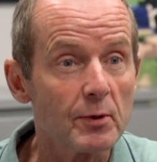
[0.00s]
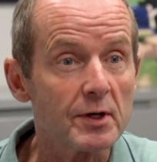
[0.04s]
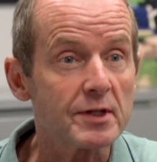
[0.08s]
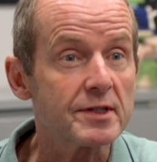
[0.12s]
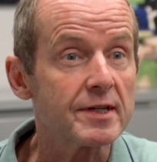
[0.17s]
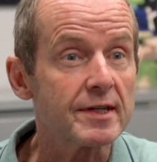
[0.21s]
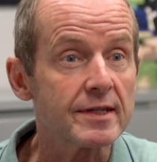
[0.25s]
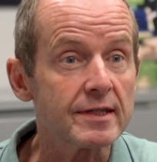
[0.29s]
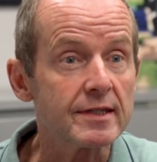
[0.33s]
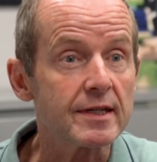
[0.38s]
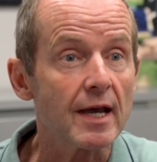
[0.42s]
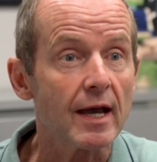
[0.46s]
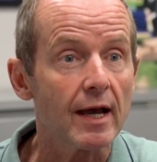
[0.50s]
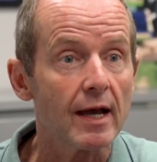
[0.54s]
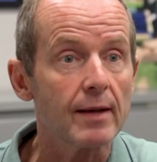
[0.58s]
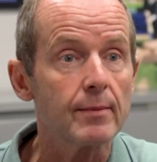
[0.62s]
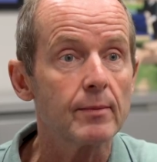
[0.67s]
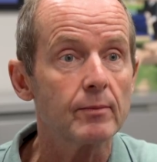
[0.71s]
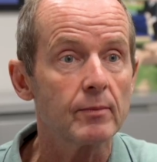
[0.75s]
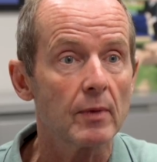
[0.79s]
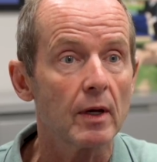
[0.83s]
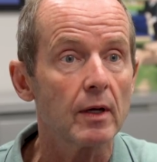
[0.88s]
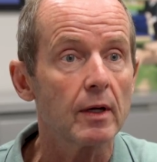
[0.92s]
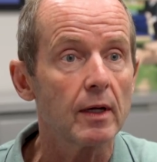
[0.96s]
reasons,
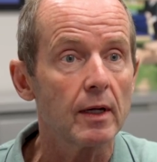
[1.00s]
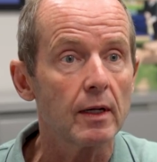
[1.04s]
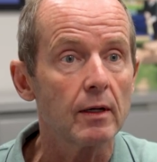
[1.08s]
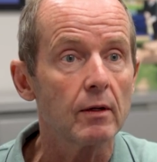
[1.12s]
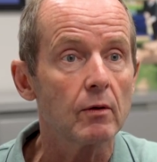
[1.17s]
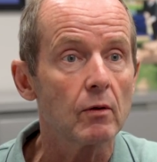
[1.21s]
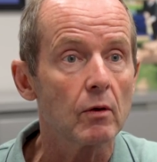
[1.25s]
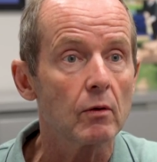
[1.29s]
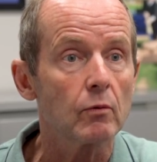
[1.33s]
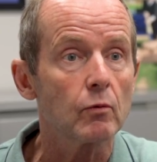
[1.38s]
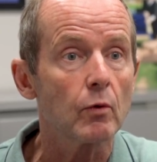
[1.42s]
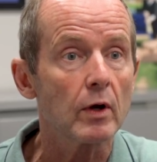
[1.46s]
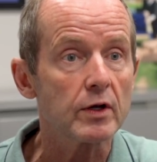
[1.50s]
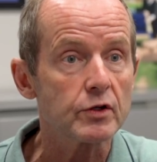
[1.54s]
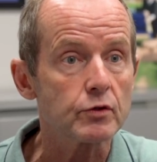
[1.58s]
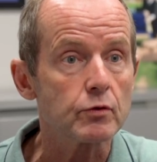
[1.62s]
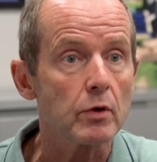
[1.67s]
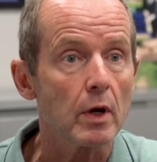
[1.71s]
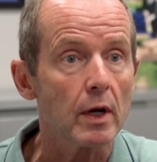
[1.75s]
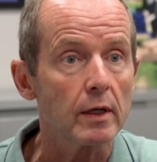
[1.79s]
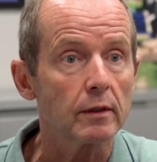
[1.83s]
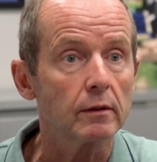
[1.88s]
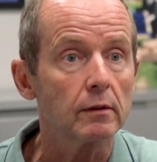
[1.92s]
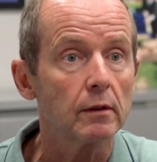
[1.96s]
I'm a
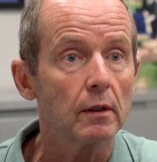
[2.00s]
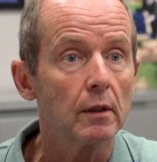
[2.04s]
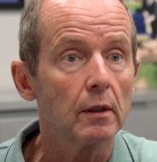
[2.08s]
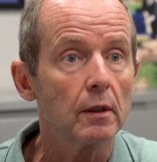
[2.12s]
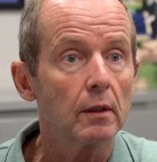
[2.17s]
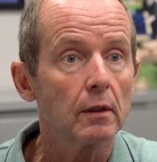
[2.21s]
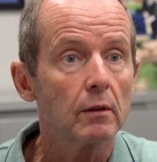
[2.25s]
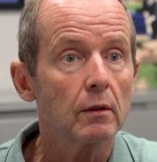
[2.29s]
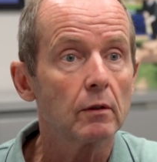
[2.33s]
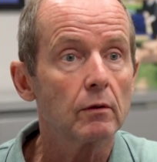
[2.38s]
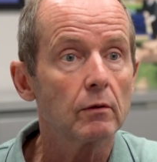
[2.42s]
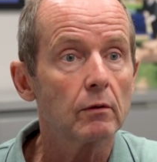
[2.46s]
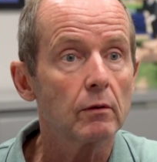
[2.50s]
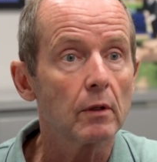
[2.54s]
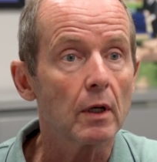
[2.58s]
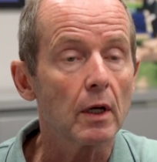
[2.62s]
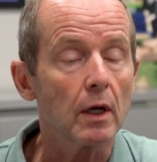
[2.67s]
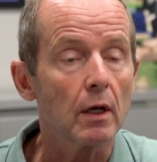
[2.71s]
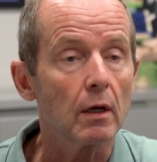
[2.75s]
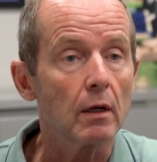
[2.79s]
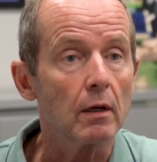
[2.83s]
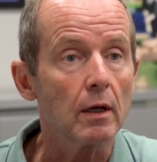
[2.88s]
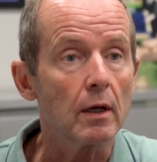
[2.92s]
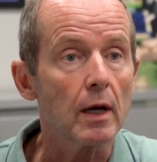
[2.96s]
restaurant
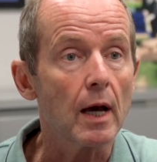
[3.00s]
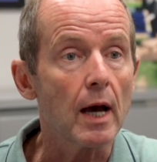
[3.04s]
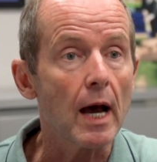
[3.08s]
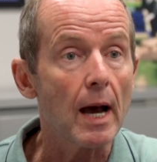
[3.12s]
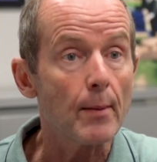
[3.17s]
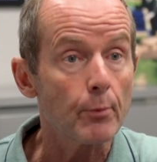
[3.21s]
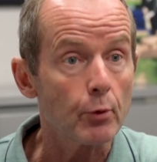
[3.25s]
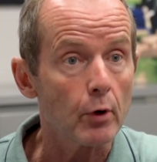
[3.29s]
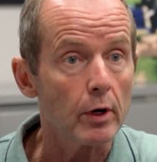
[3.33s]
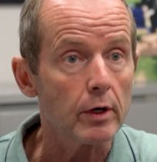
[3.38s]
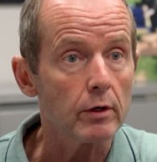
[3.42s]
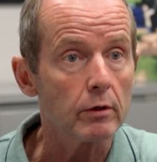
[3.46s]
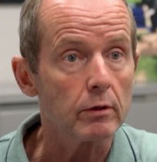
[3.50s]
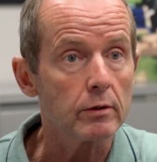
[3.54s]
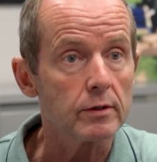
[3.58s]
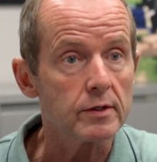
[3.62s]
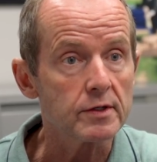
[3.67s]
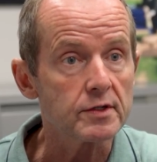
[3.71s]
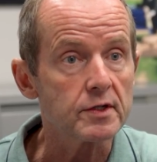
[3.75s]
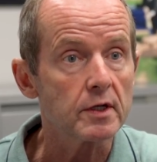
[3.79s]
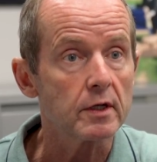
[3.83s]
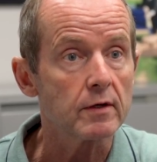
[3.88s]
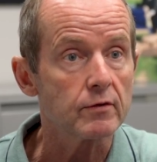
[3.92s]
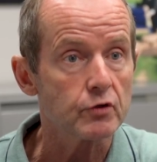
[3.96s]
uh, operator in
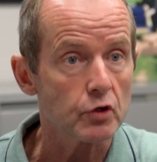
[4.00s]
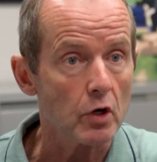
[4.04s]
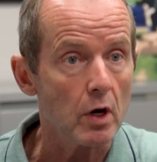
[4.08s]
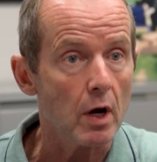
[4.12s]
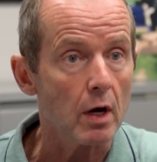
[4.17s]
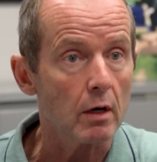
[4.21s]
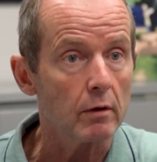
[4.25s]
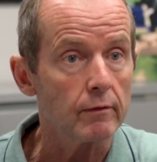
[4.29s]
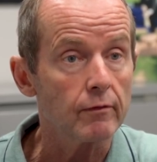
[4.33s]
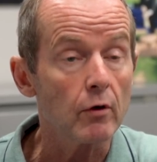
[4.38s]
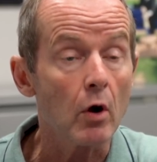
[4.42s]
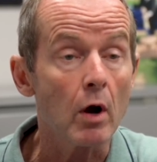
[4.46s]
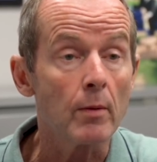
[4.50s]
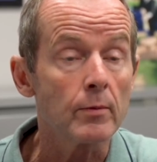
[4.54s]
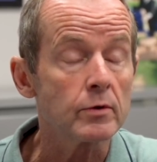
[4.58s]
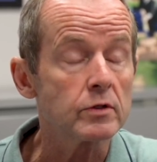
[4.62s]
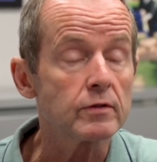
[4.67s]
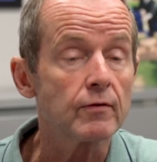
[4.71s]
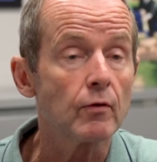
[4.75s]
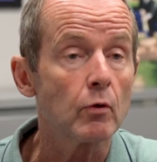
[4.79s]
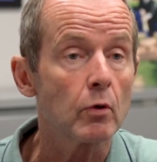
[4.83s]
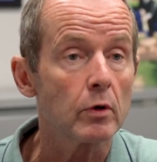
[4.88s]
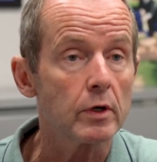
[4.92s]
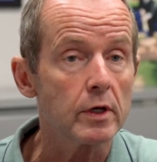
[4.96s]
the city of Chicago for
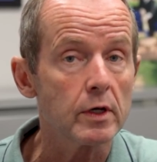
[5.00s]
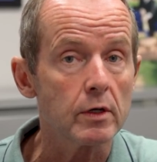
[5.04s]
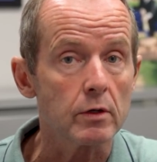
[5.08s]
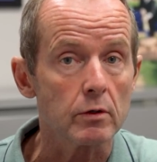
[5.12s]
almost 40